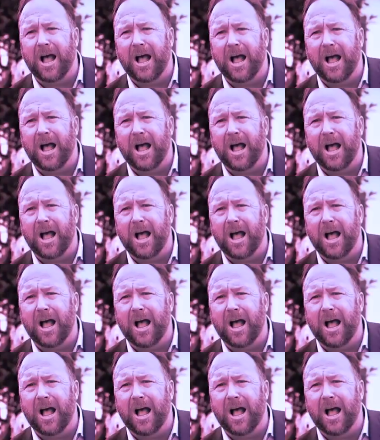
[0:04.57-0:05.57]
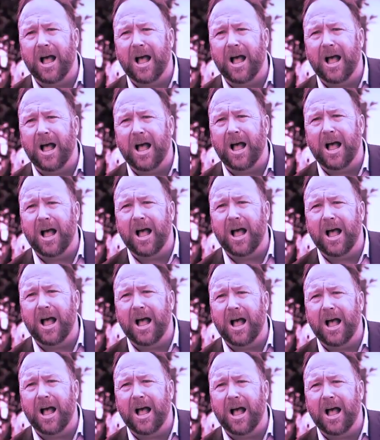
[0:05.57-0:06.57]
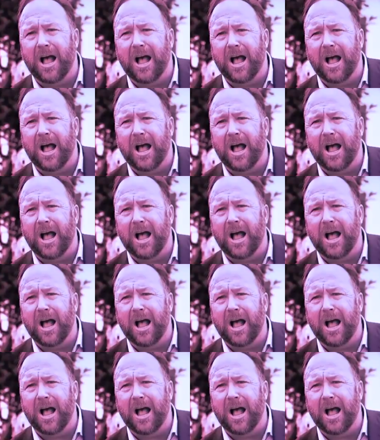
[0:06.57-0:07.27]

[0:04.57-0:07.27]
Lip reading: [no speech]